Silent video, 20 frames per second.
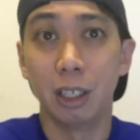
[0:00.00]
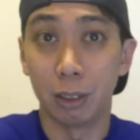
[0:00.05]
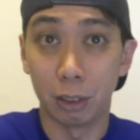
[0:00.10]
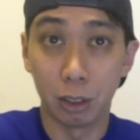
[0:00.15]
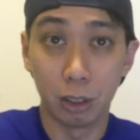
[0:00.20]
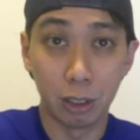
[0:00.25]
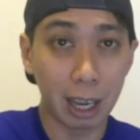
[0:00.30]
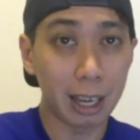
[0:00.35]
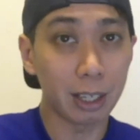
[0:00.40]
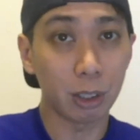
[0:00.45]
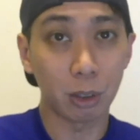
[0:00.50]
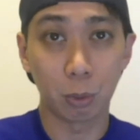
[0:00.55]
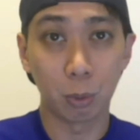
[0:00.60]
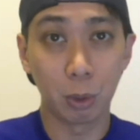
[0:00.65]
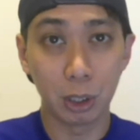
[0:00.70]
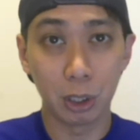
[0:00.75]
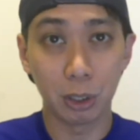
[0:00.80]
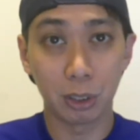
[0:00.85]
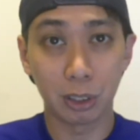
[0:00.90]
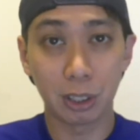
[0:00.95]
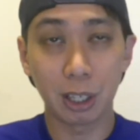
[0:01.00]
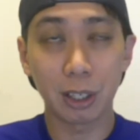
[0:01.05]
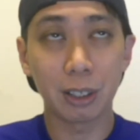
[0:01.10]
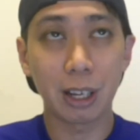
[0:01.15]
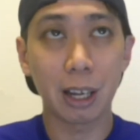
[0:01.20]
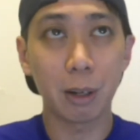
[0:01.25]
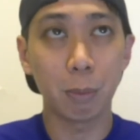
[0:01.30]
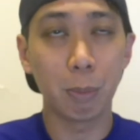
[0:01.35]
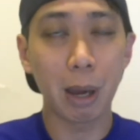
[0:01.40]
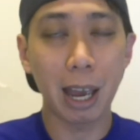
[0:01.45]
Yes, which is still
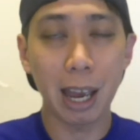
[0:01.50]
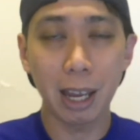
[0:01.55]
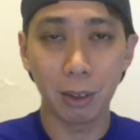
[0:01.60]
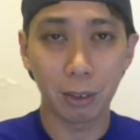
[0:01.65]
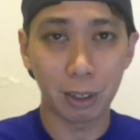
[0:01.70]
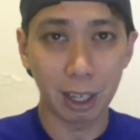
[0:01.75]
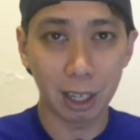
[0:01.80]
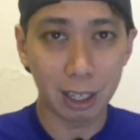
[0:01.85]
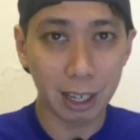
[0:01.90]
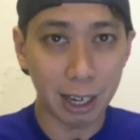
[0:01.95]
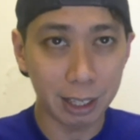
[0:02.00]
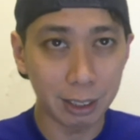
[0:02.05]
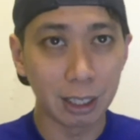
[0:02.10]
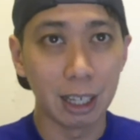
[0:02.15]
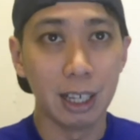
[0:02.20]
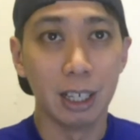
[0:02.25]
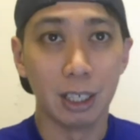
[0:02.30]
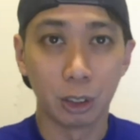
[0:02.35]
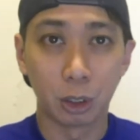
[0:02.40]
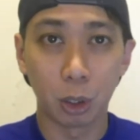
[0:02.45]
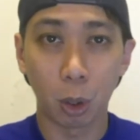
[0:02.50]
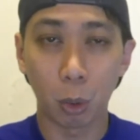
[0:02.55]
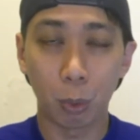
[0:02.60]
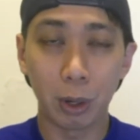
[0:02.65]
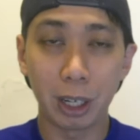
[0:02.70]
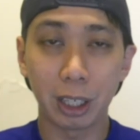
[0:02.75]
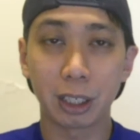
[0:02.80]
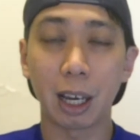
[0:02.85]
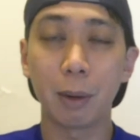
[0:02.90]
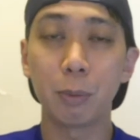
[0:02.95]
not bad, okay guys? So
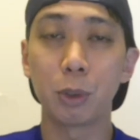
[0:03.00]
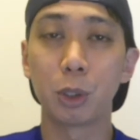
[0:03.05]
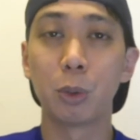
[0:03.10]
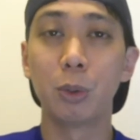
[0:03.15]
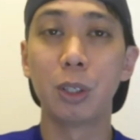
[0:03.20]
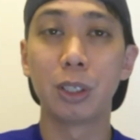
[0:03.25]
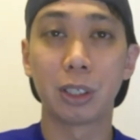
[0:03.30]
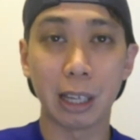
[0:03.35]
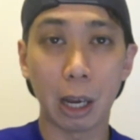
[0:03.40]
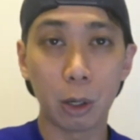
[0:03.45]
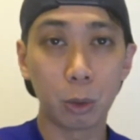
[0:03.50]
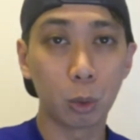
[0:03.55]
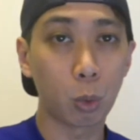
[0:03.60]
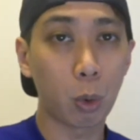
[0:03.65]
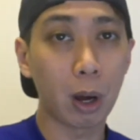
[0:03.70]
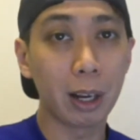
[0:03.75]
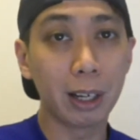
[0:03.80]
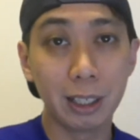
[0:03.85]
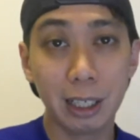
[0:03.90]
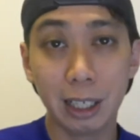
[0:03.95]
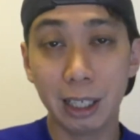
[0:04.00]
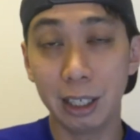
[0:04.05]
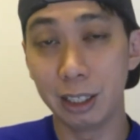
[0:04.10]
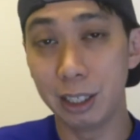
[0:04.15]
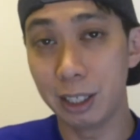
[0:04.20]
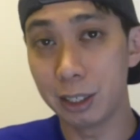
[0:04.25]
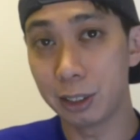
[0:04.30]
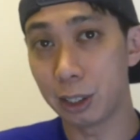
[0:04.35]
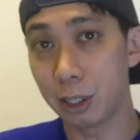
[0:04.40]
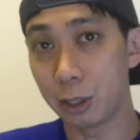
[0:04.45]
when it comes to the sound quality,
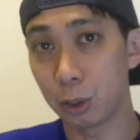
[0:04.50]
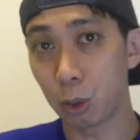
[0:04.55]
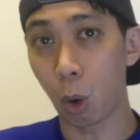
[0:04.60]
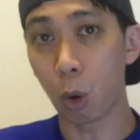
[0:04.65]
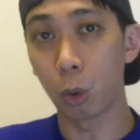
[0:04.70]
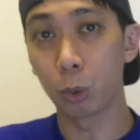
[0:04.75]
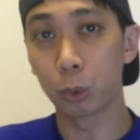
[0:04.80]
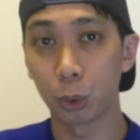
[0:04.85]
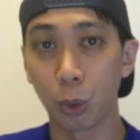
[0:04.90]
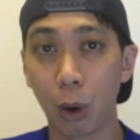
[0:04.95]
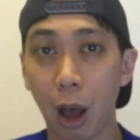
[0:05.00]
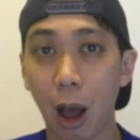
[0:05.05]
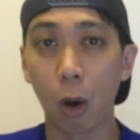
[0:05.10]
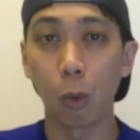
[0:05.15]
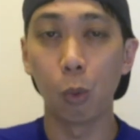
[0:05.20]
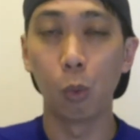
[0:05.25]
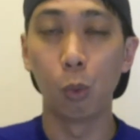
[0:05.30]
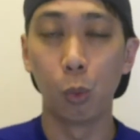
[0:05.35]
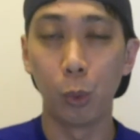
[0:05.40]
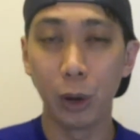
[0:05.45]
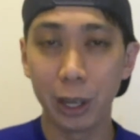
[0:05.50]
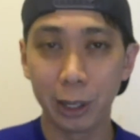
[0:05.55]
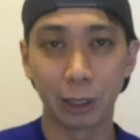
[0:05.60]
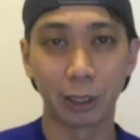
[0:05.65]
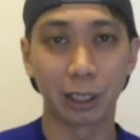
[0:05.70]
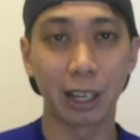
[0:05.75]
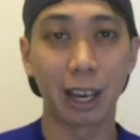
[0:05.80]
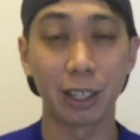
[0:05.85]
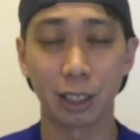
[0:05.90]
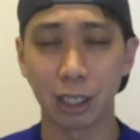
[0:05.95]
this is also a
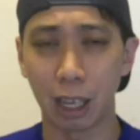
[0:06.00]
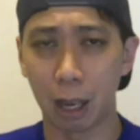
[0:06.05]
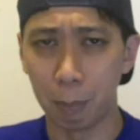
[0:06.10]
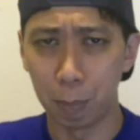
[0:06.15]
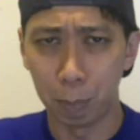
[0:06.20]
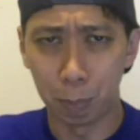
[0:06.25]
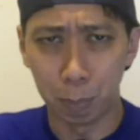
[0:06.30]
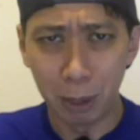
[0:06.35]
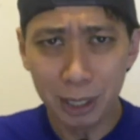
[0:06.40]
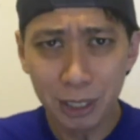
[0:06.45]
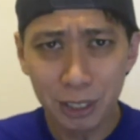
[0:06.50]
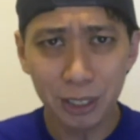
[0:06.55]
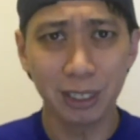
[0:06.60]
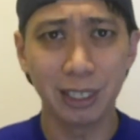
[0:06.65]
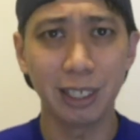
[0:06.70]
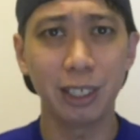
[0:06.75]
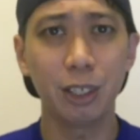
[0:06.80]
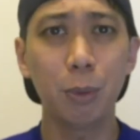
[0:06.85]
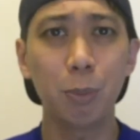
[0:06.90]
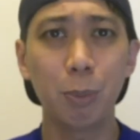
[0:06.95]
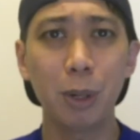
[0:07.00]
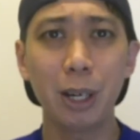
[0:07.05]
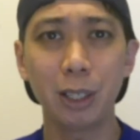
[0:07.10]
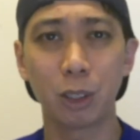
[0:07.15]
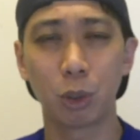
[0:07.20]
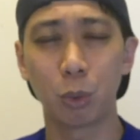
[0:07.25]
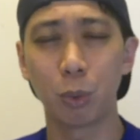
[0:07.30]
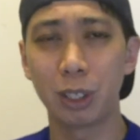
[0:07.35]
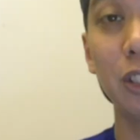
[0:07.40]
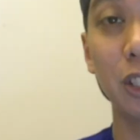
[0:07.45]
winner, guys. A budget
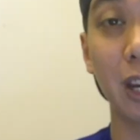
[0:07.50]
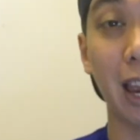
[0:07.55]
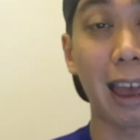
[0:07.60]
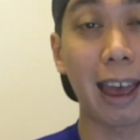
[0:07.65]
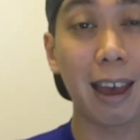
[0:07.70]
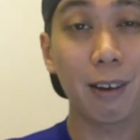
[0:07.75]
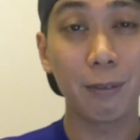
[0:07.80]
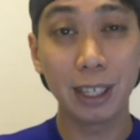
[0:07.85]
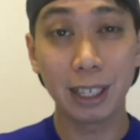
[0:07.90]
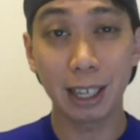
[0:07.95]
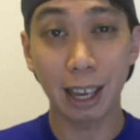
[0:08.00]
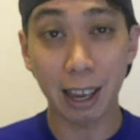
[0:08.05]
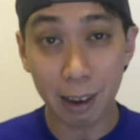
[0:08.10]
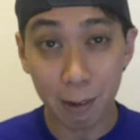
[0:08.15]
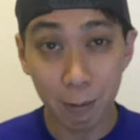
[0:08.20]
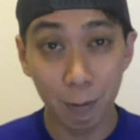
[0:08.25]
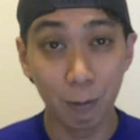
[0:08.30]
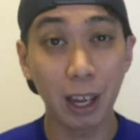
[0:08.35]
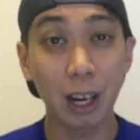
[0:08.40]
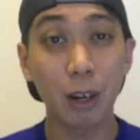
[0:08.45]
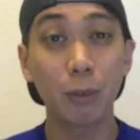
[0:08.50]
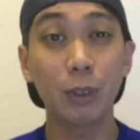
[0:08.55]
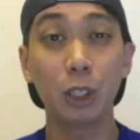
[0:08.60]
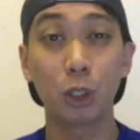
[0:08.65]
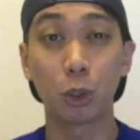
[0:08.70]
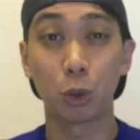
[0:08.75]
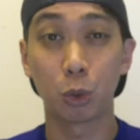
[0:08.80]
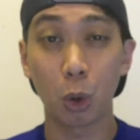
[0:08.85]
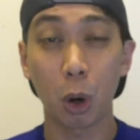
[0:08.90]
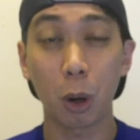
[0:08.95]
earbuds which having a very
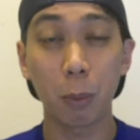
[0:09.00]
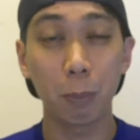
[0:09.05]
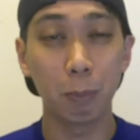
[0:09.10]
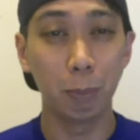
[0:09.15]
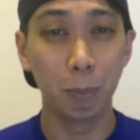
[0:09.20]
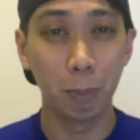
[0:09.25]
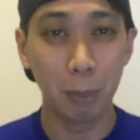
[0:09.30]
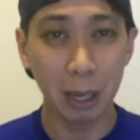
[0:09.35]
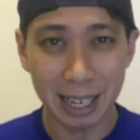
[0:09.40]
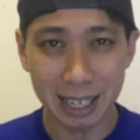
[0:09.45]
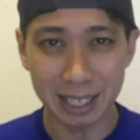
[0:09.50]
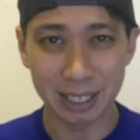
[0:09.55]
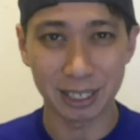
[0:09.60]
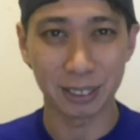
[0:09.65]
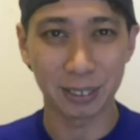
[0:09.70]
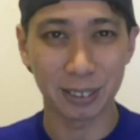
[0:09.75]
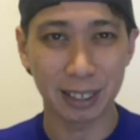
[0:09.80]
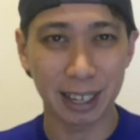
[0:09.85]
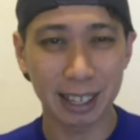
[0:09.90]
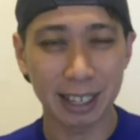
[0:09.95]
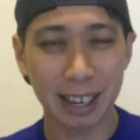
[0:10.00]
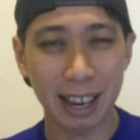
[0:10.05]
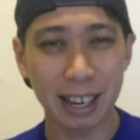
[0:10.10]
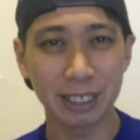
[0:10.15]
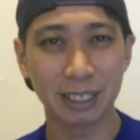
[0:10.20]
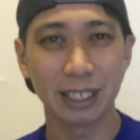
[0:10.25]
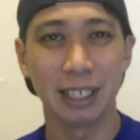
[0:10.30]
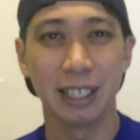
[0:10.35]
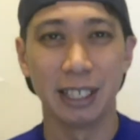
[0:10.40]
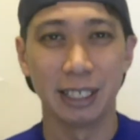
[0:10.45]
strong bass, okay
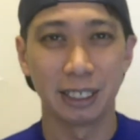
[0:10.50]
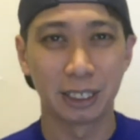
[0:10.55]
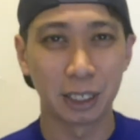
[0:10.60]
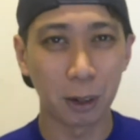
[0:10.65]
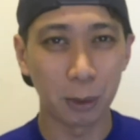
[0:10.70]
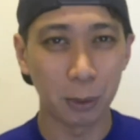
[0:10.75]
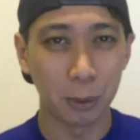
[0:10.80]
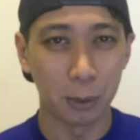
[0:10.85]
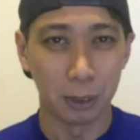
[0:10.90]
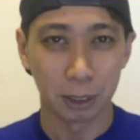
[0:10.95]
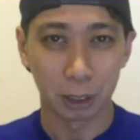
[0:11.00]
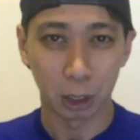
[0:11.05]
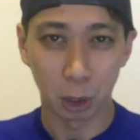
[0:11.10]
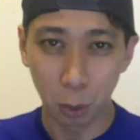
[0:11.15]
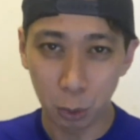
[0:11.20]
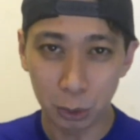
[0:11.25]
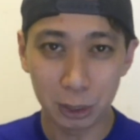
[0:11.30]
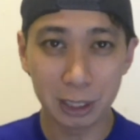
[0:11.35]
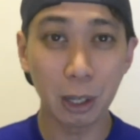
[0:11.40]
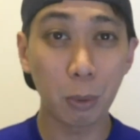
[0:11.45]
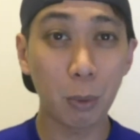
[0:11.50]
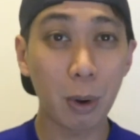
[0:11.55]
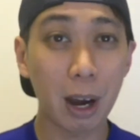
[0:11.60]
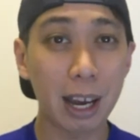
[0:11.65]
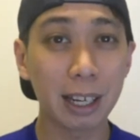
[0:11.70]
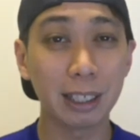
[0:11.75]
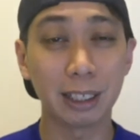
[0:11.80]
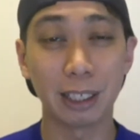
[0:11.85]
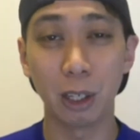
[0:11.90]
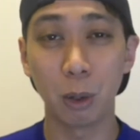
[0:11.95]
guys? So Qcy
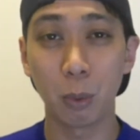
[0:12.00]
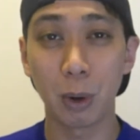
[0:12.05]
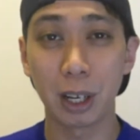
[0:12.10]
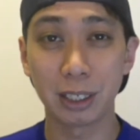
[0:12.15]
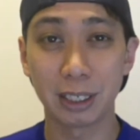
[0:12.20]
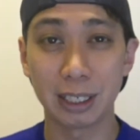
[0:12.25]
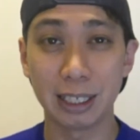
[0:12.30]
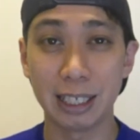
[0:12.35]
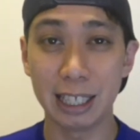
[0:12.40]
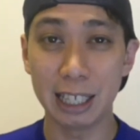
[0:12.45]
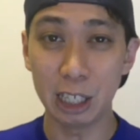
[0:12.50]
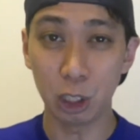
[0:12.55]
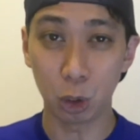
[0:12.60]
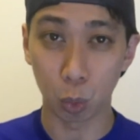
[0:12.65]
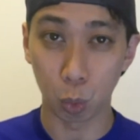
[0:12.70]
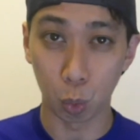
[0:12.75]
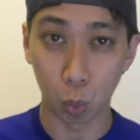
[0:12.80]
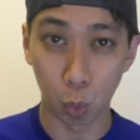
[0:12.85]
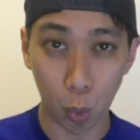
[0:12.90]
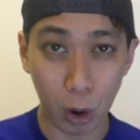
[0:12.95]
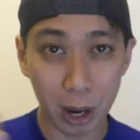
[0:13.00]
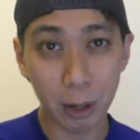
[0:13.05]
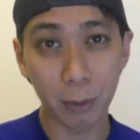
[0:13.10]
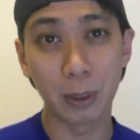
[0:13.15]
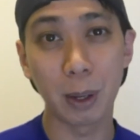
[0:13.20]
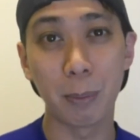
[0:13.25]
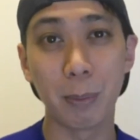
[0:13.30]
T1C is one of the